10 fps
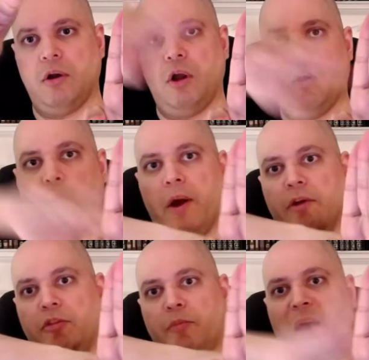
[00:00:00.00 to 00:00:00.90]
where
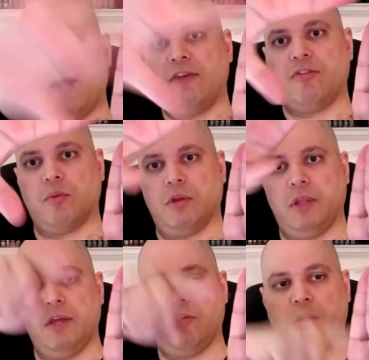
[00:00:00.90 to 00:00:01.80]
it's past the
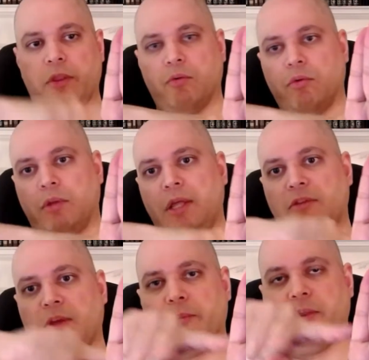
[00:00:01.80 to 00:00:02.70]
release, where they release
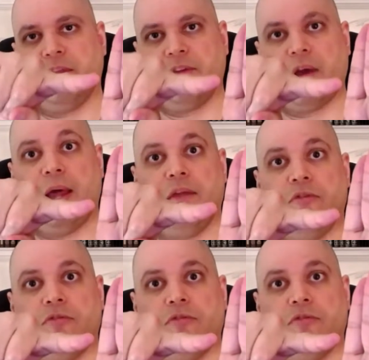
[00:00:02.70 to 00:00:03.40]
something that's kind of,